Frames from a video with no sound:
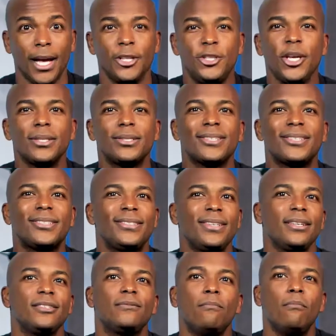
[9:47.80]
Jesus
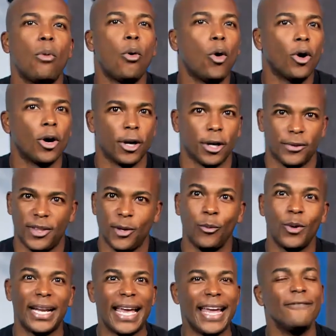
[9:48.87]
sees more than
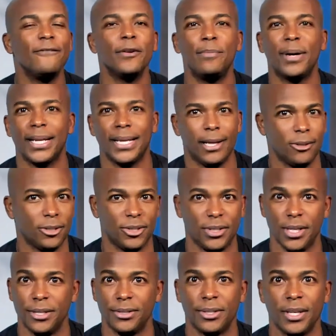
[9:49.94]
what everybody else
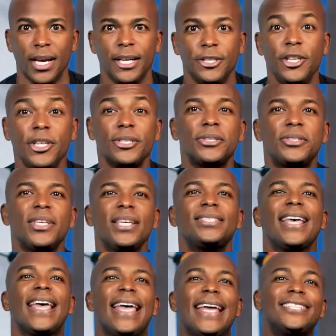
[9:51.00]
sees. Jesus
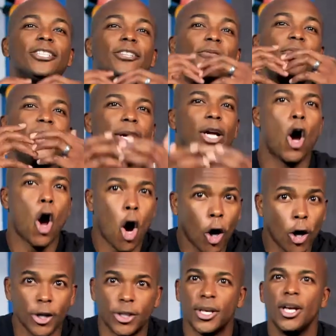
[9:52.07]
sees into the very
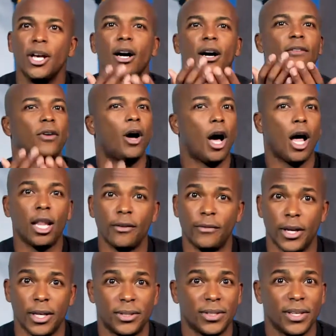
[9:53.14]
heart of all of
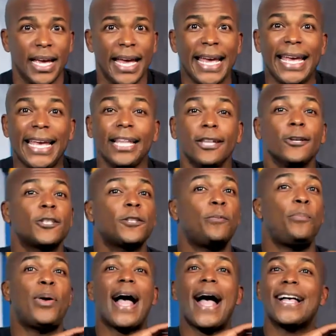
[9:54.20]
us. He looks
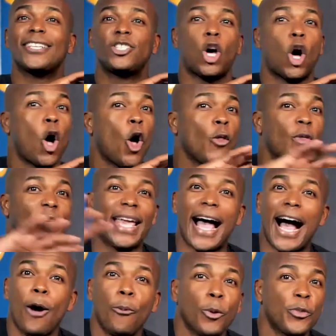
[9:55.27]
past all the
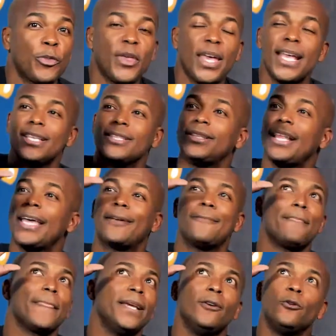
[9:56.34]
outward things like
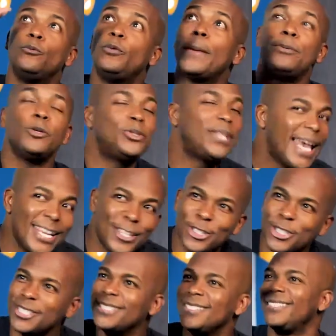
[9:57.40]

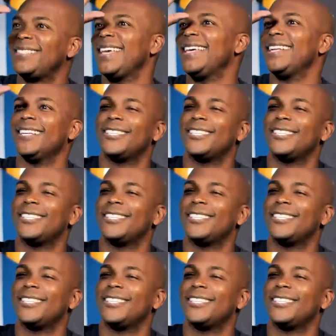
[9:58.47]
reputations and